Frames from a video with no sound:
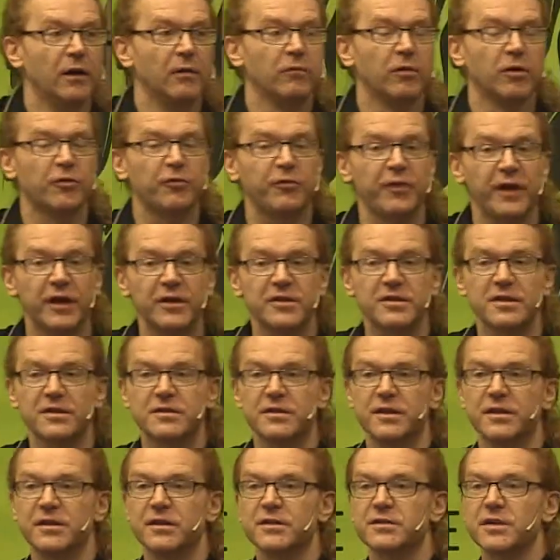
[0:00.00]
What fixes
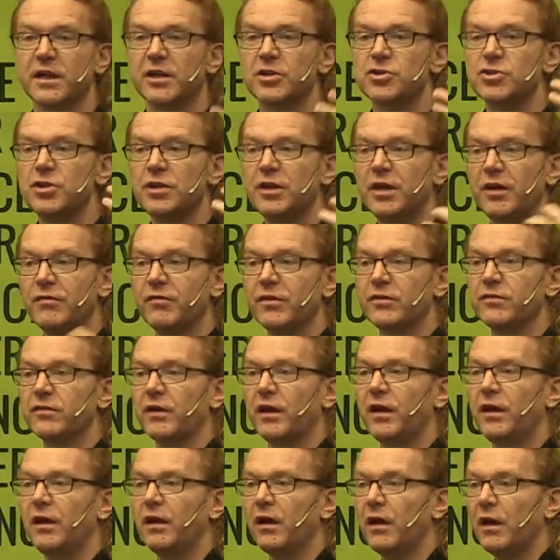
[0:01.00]
it is actually give us
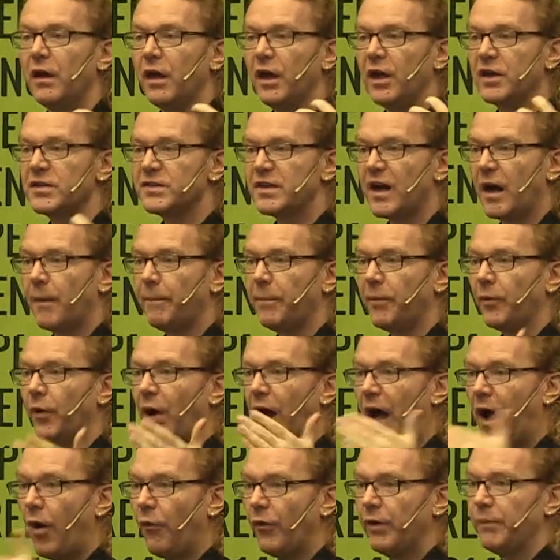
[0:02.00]
an example
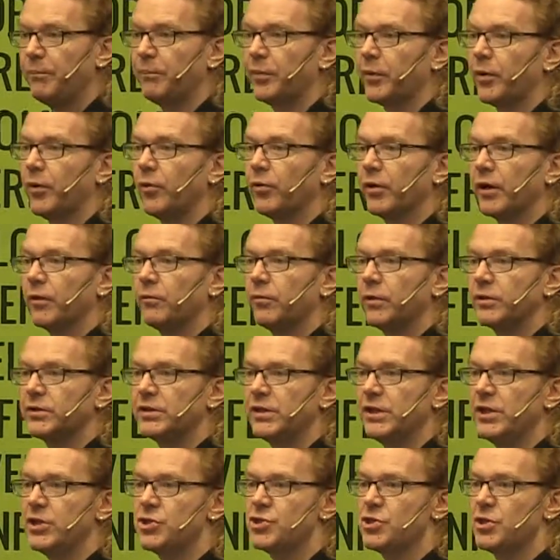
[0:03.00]
how it broke and what
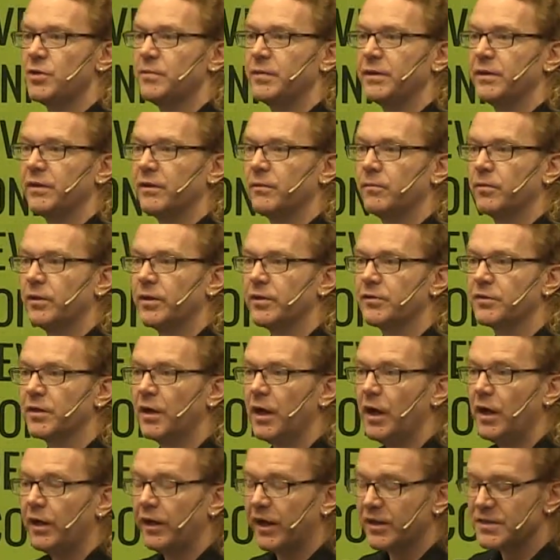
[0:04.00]
the issue with it was.
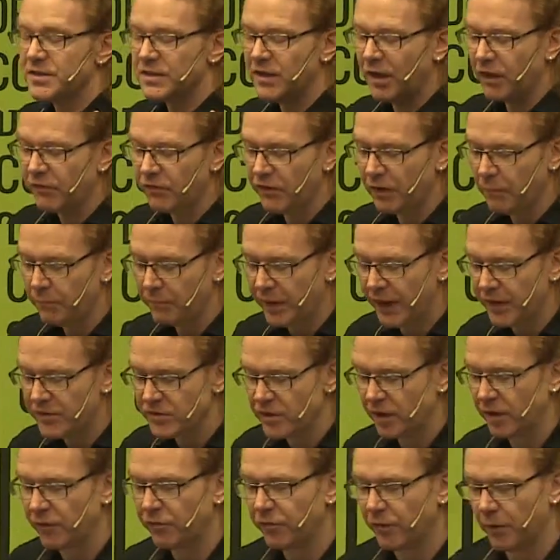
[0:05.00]
There's nothing
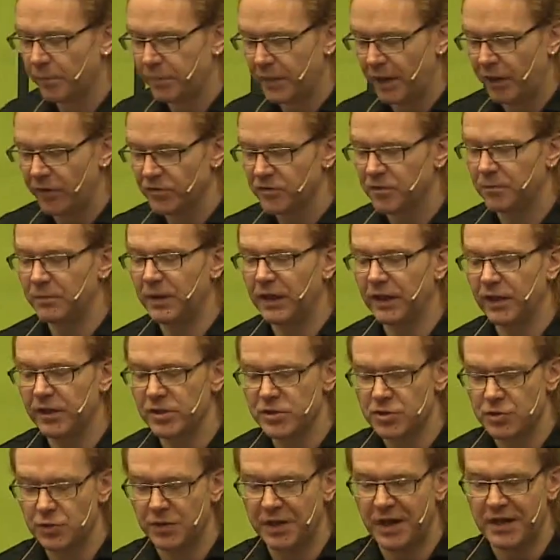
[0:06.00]
better for browser
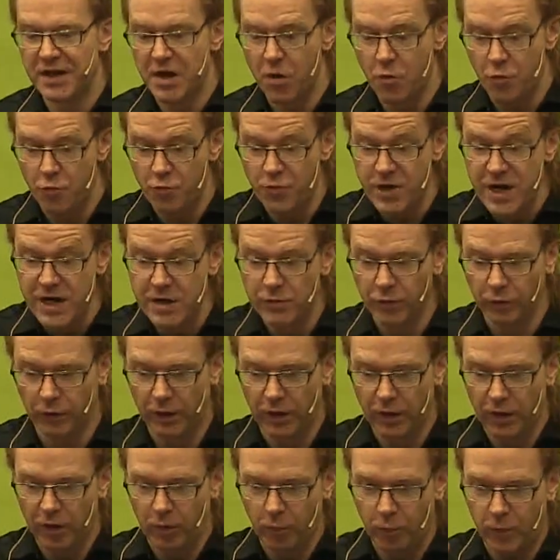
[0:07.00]
makers to get a real
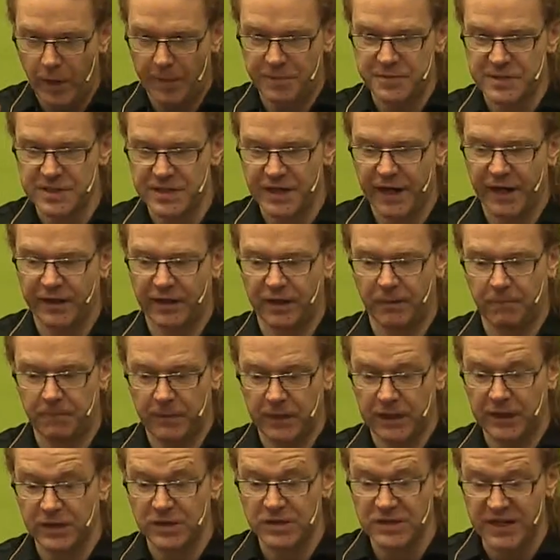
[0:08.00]
website that we
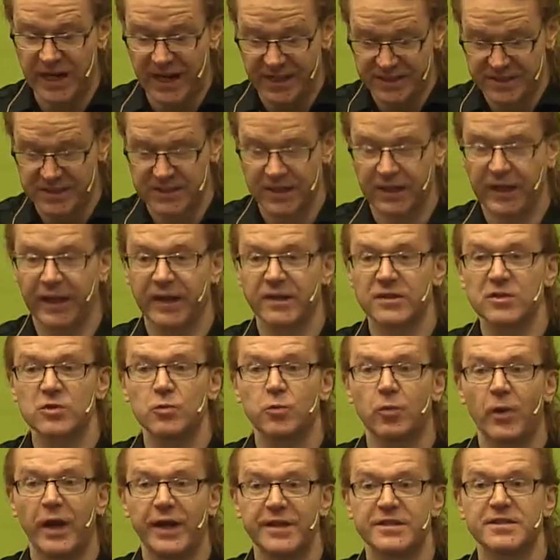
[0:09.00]
can test against
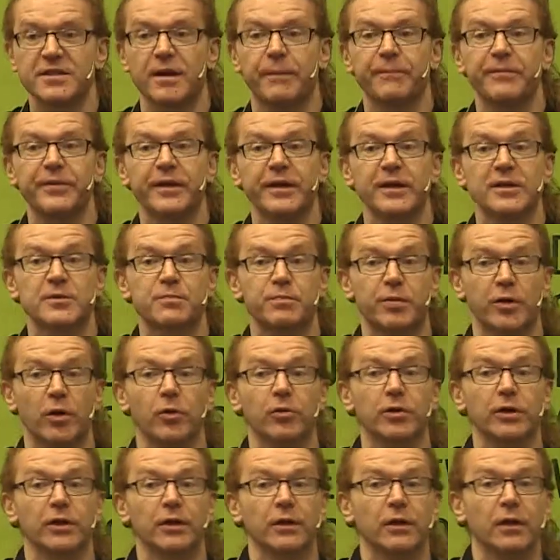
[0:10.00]
why something is
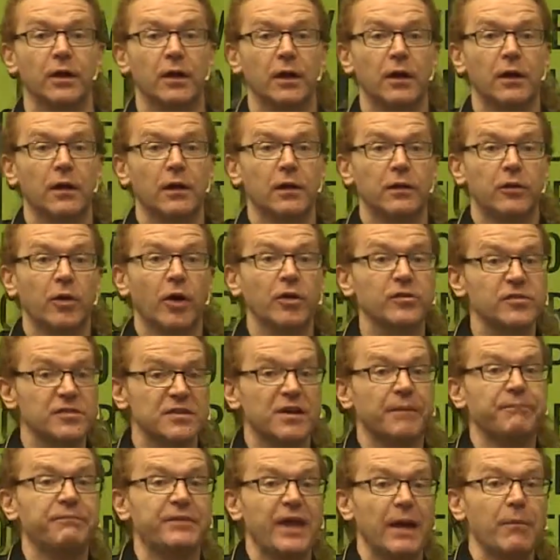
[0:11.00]
broken. Not
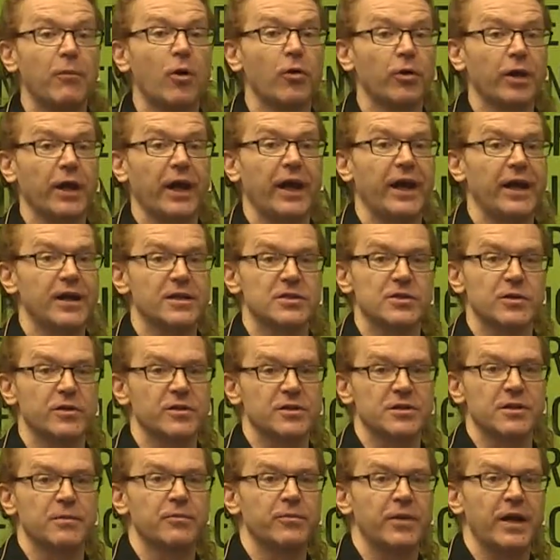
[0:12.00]
some demo case or
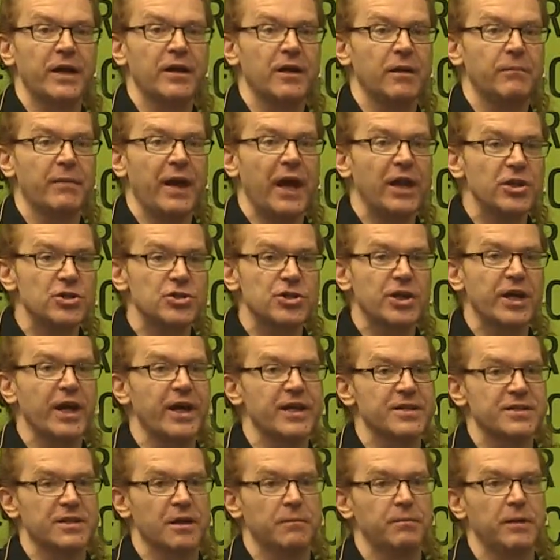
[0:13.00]
some random edge
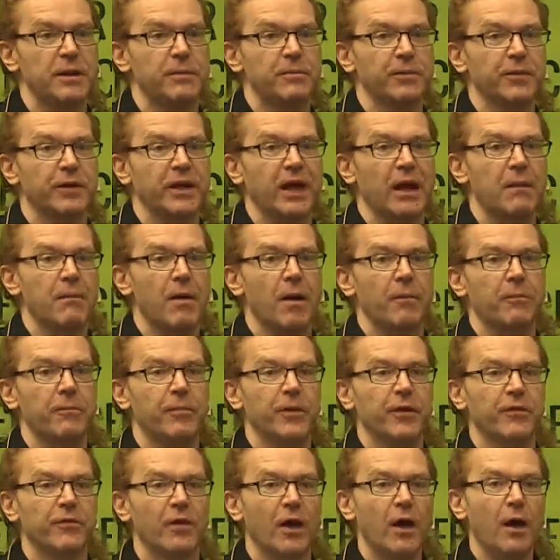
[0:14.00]
case that people came up
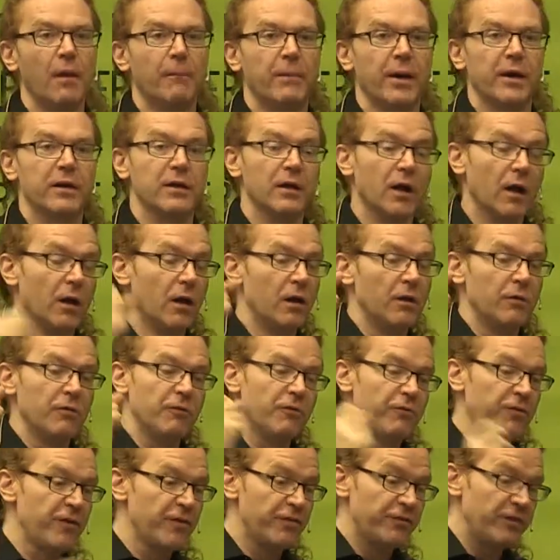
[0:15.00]
with, but
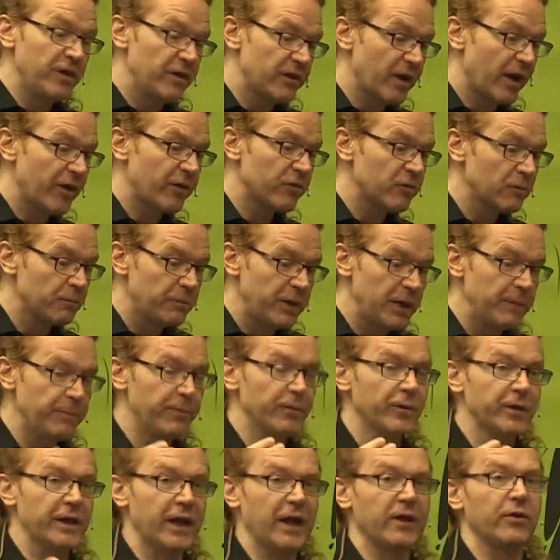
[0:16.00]
50,000
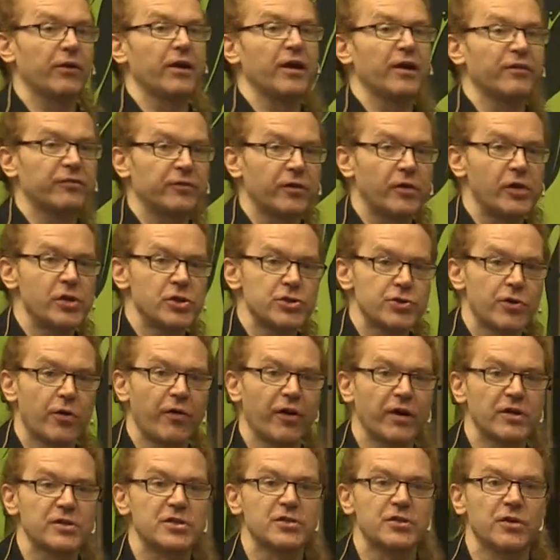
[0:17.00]
people cannot have their
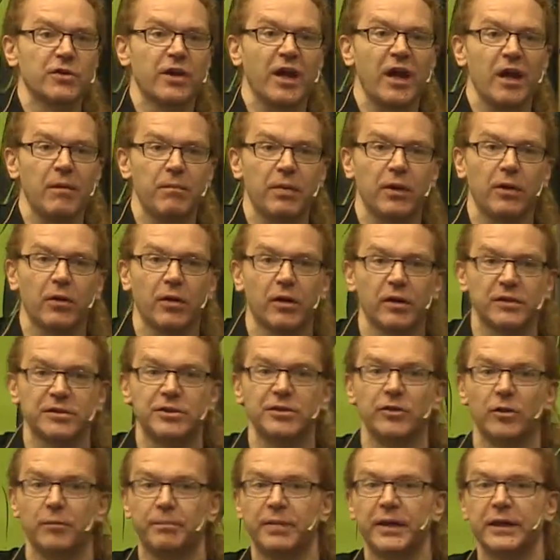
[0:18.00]
insurance today because
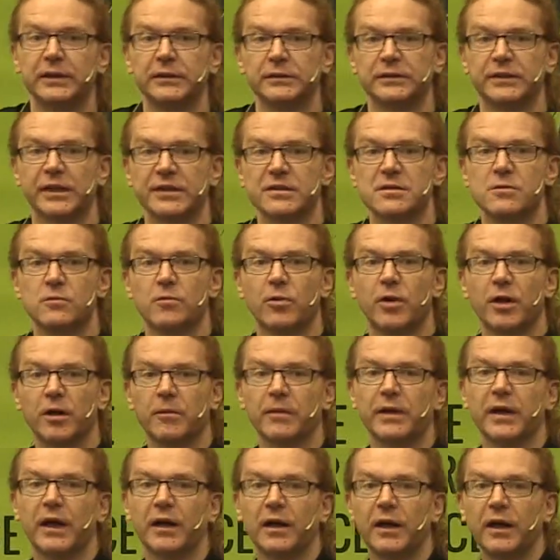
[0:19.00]
your button doesn't work
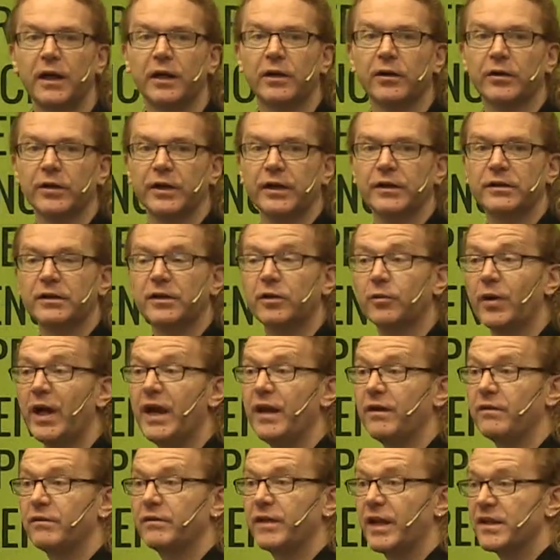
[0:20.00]
when I click on it.
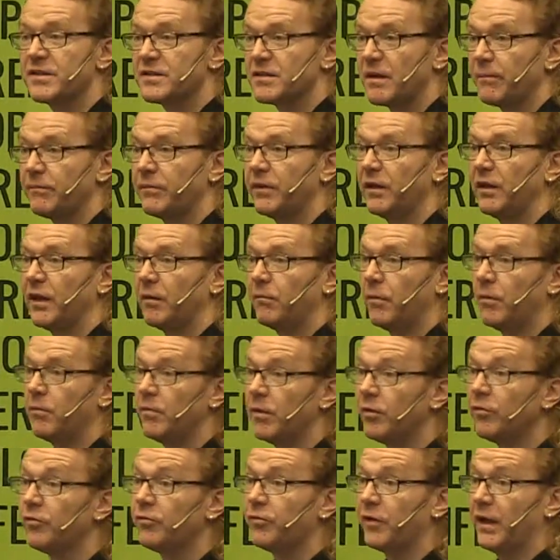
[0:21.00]
Great, that's something that we
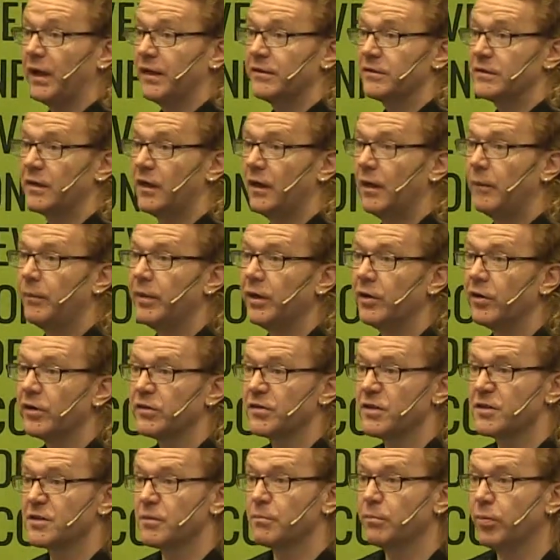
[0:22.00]
will fix because
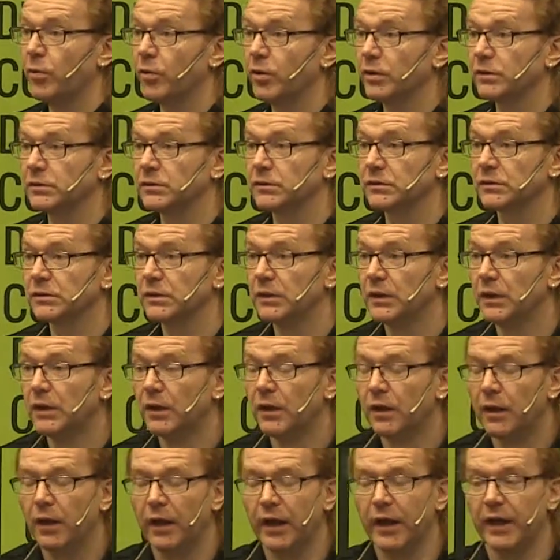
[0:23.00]
it's important
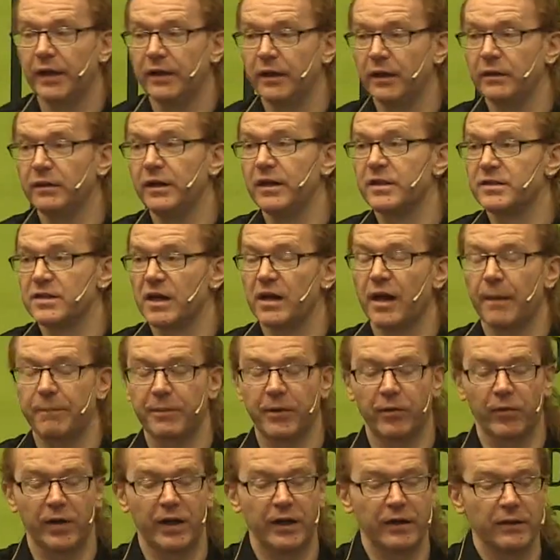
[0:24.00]
and it needs an
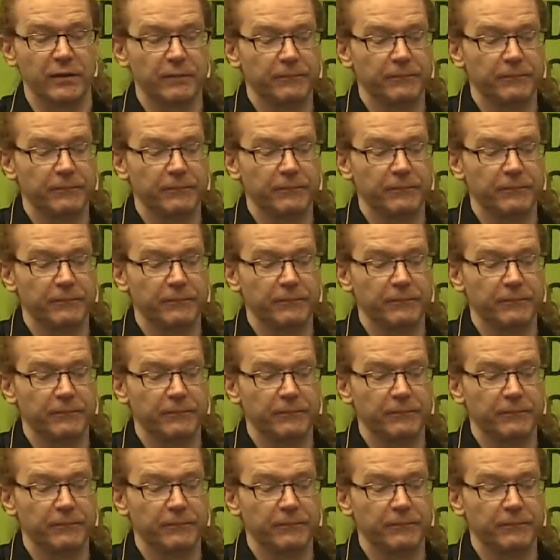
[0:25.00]
upgrade.